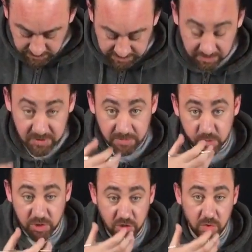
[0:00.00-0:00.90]

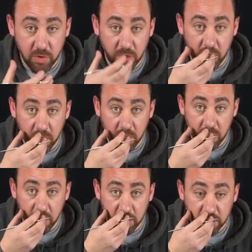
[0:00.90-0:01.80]
Sometimes when
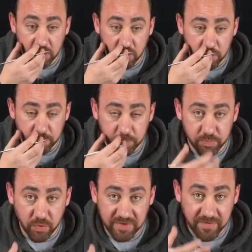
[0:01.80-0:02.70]
you
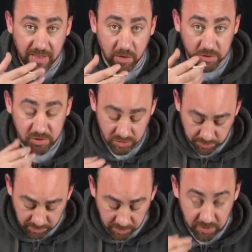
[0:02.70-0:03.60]
breathe out on
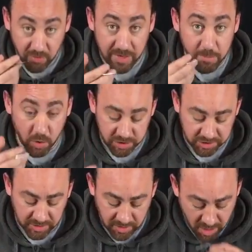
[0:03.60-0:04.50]
super glue, you create
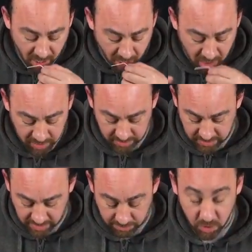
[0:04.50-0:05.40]
moisture.
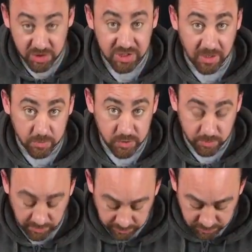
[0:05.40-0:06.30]
And moisture helps
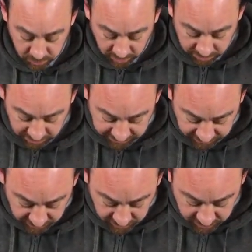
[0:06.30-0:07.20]
super glue to dry, believe
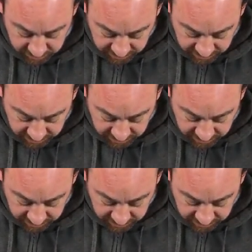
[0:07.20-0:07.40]
it or not.